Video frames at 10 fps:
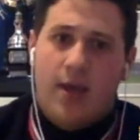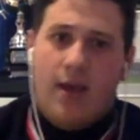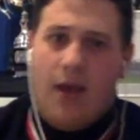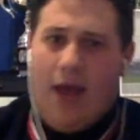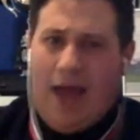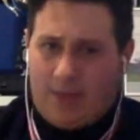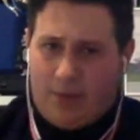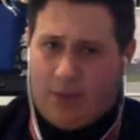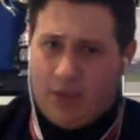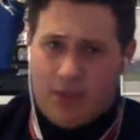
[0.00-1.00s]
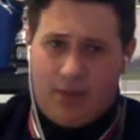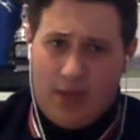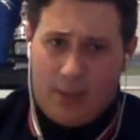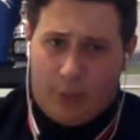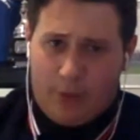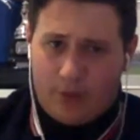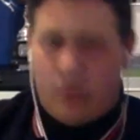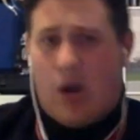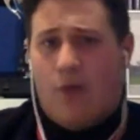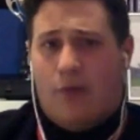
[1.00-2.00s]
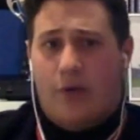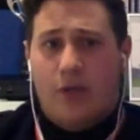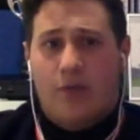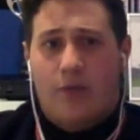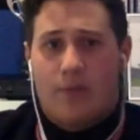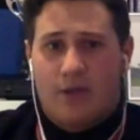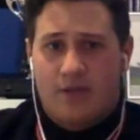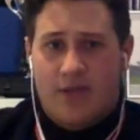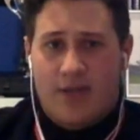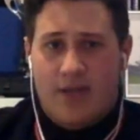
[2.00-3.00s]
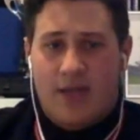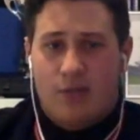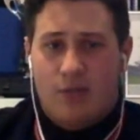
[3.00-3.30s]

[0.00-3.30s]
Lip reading: and because of the previous rivalries over the past 10 years which